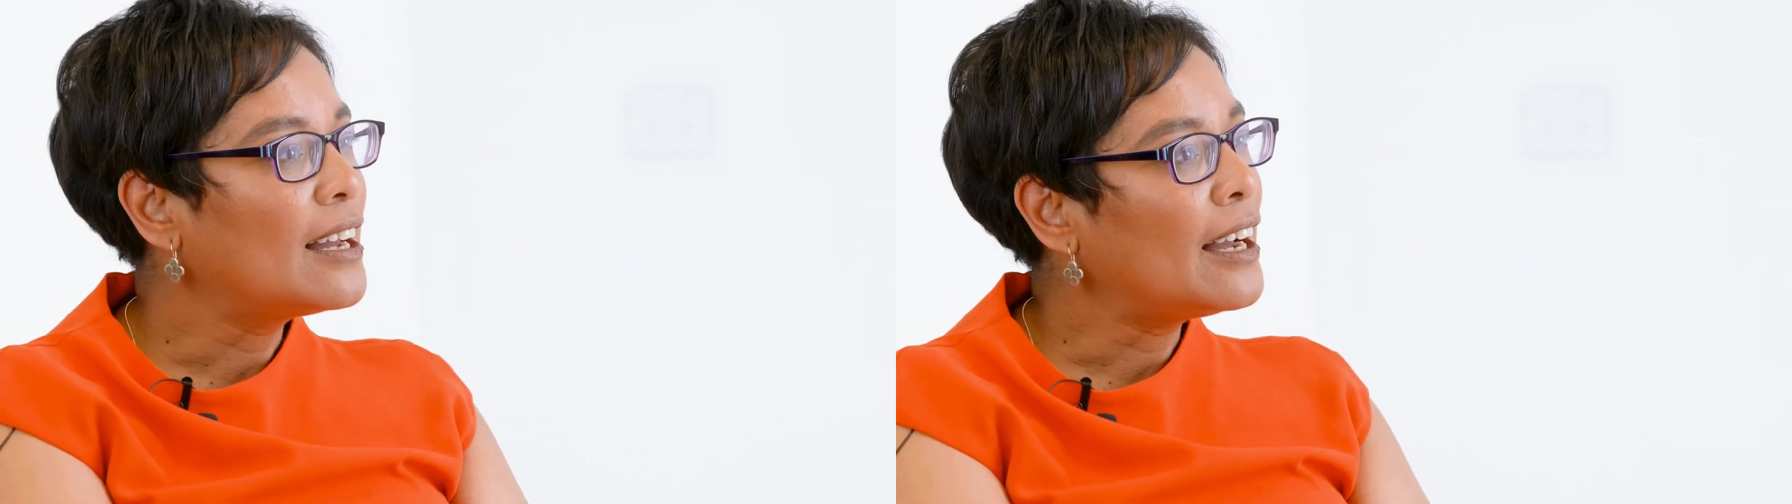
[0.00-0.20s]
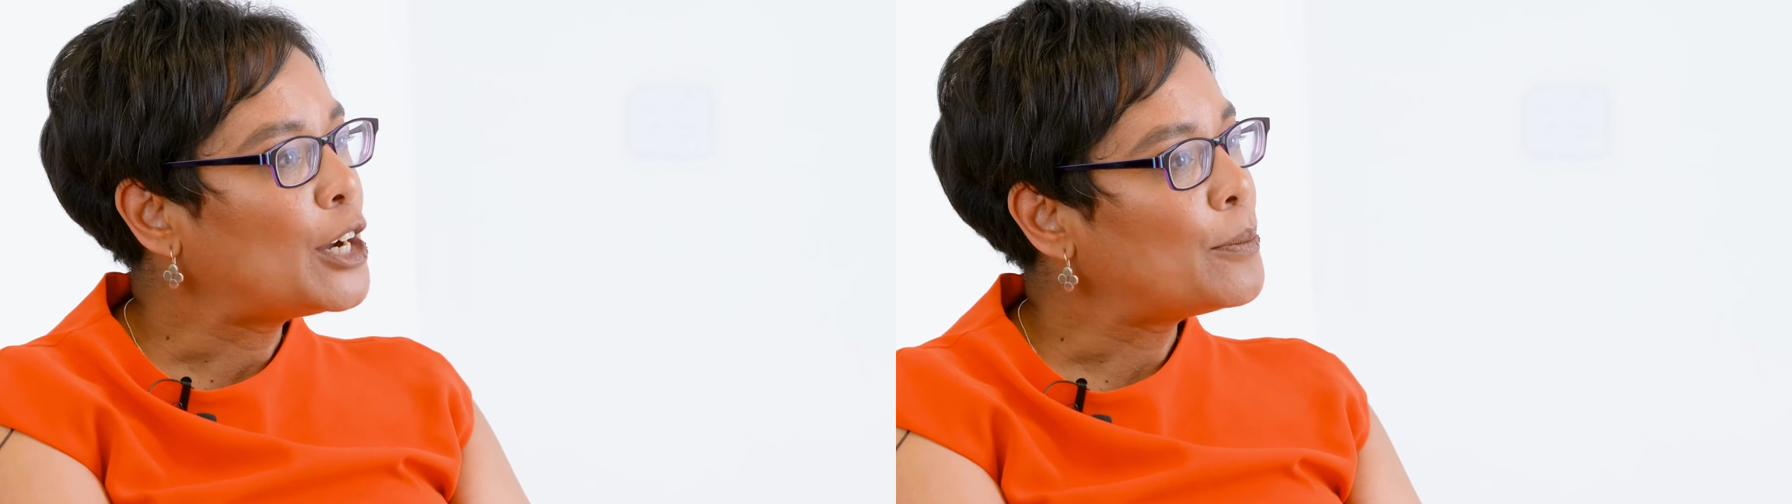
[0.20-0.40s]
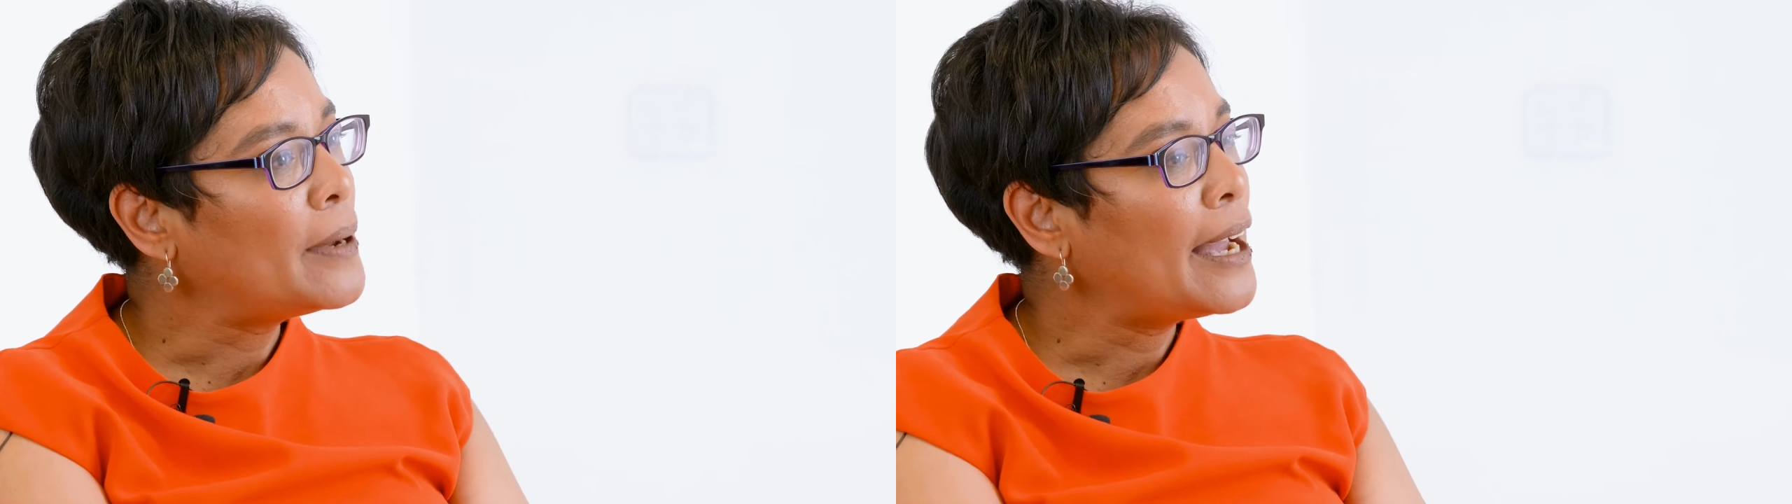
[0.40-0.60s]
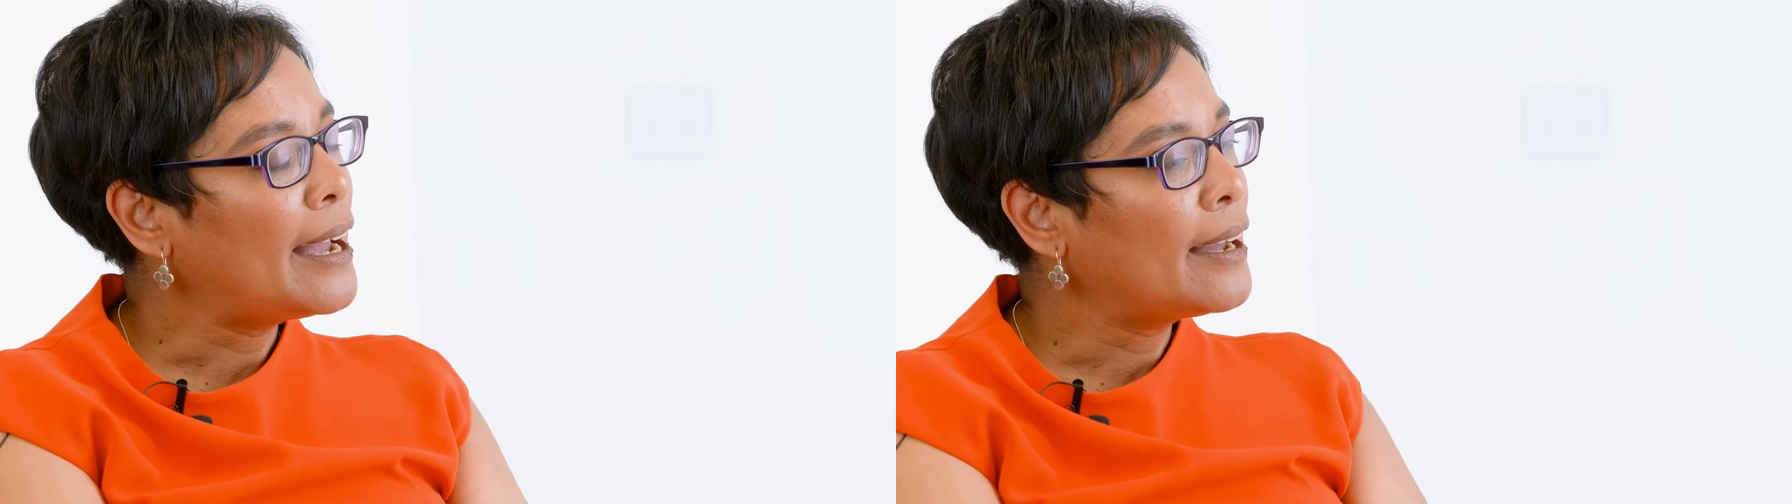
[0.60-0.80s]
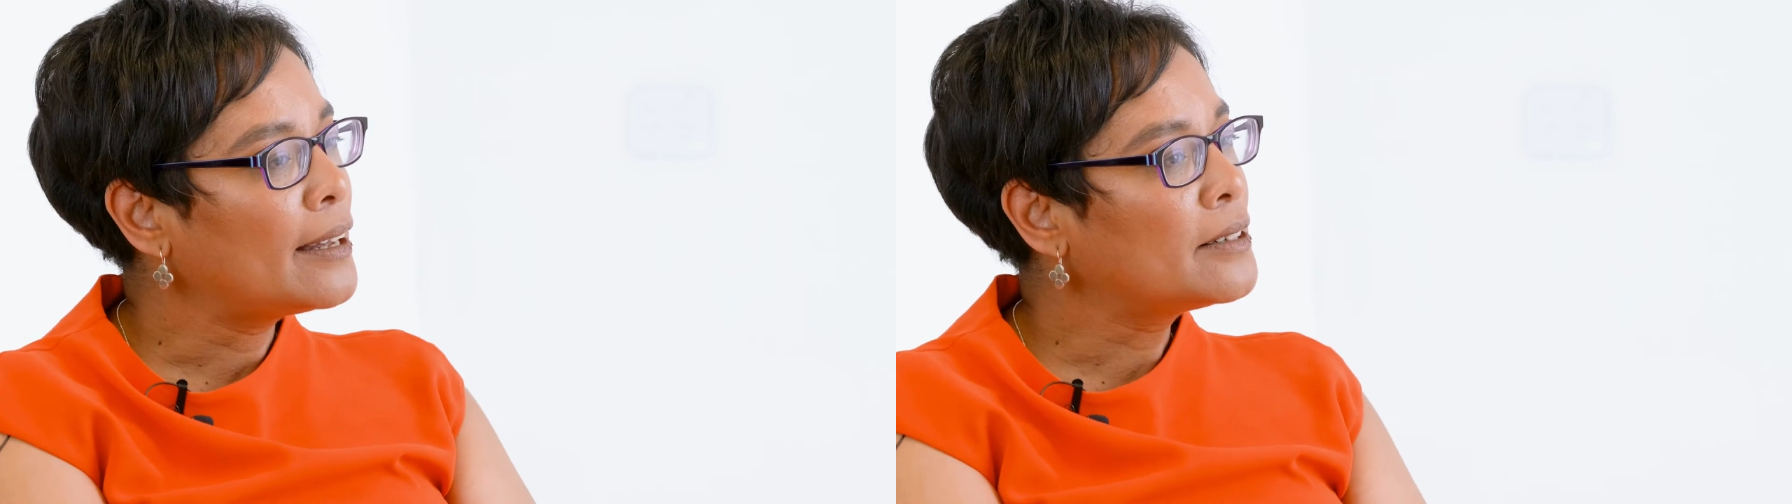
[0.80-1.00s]

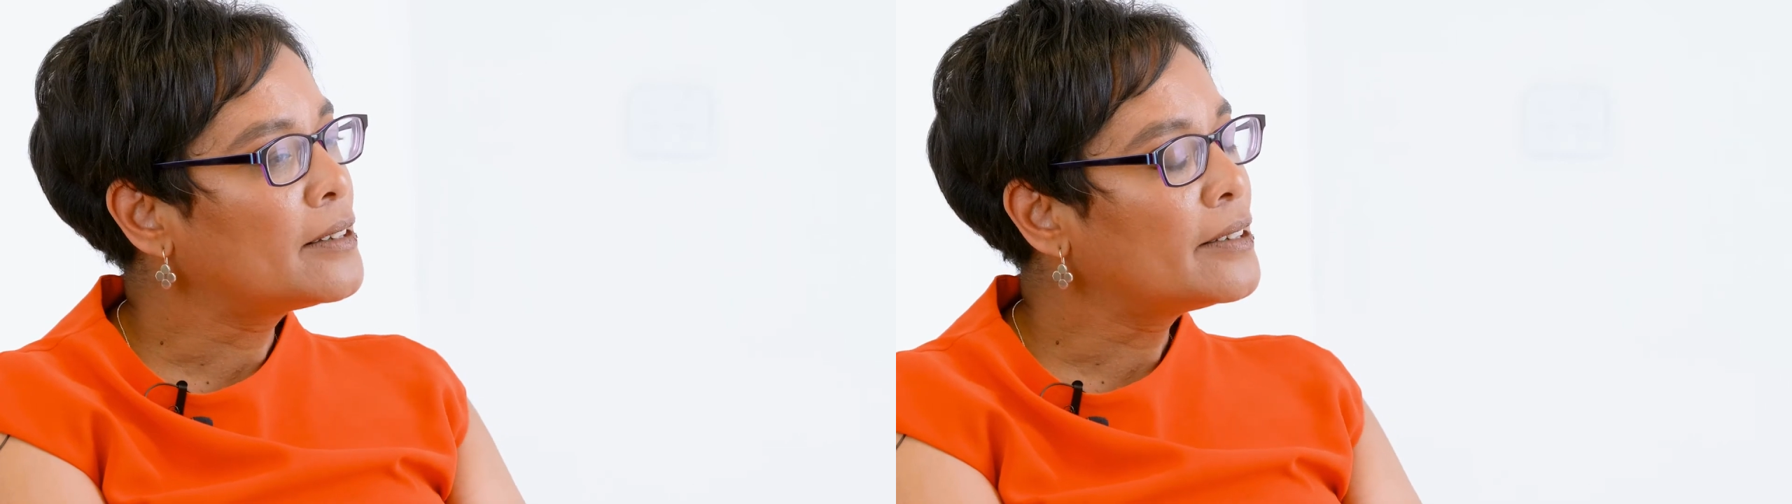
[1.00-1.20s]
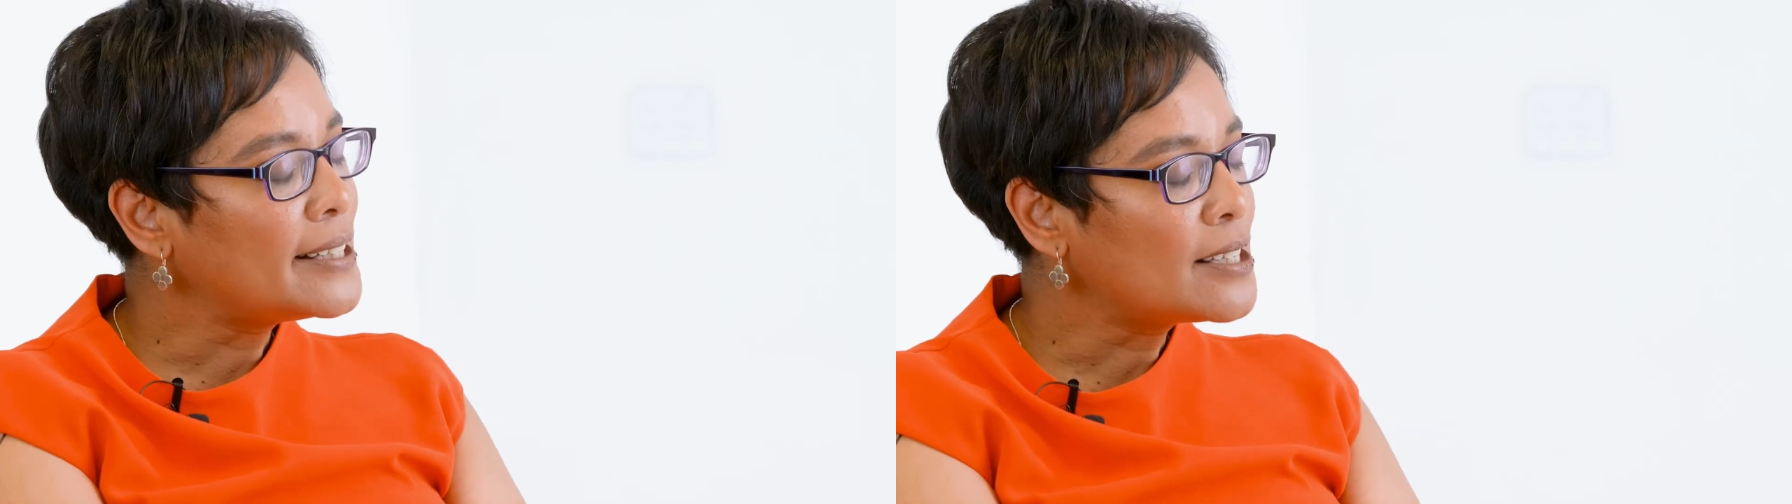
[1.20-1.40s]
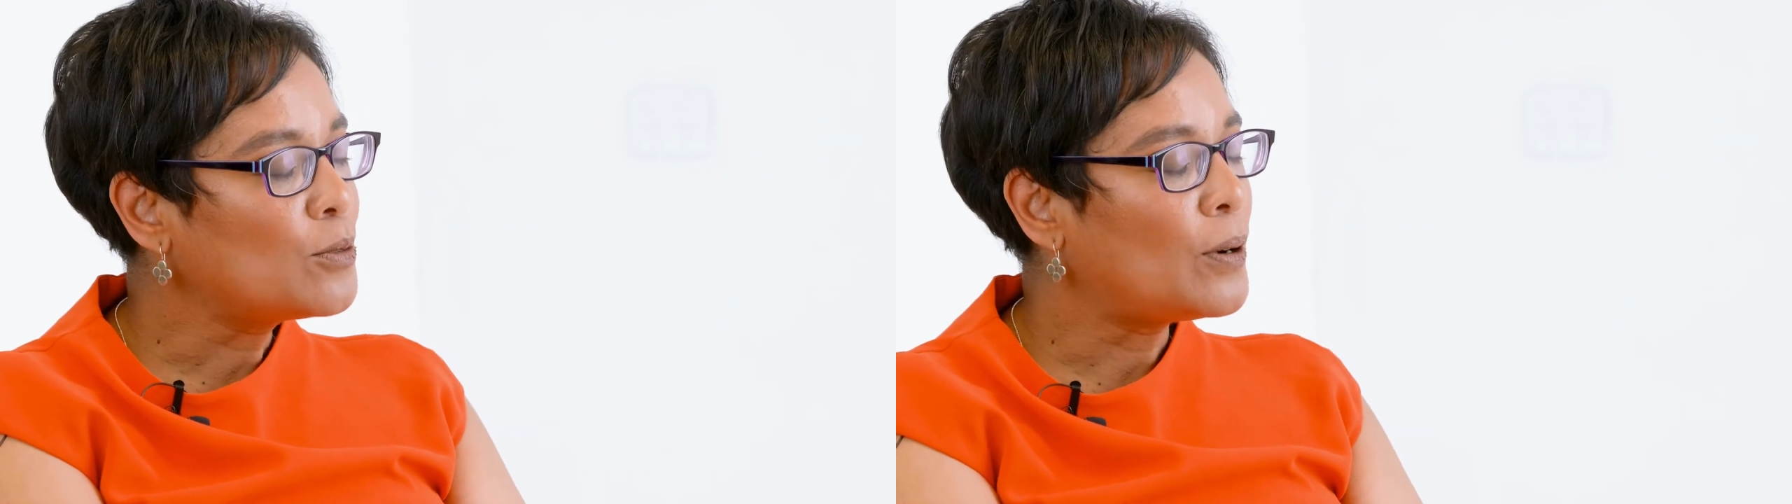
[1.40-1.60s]
And the reason